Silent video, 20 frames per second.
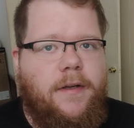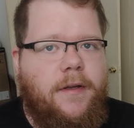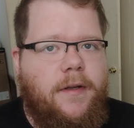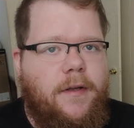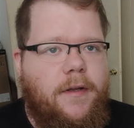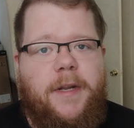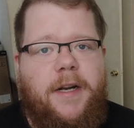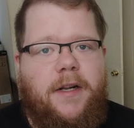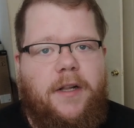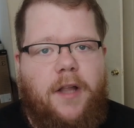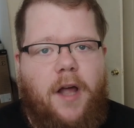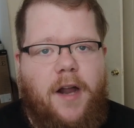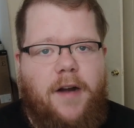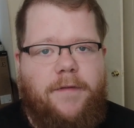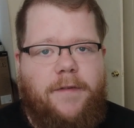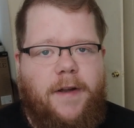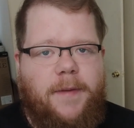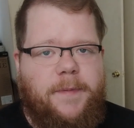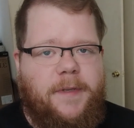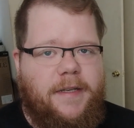It's been a lot
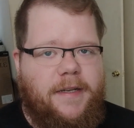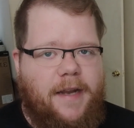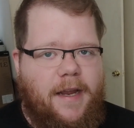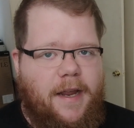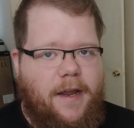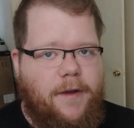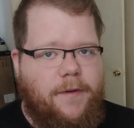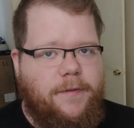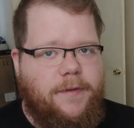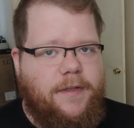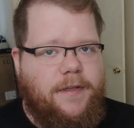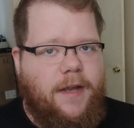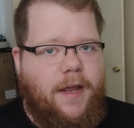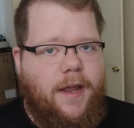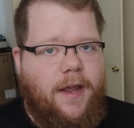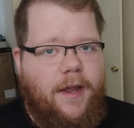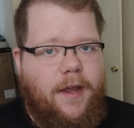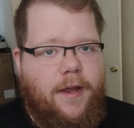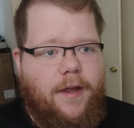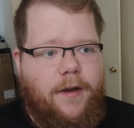of ups and downs,
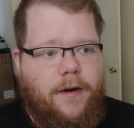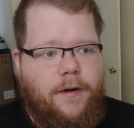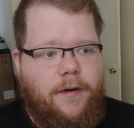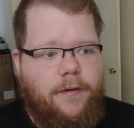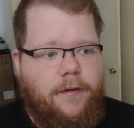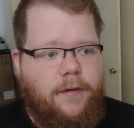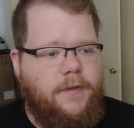and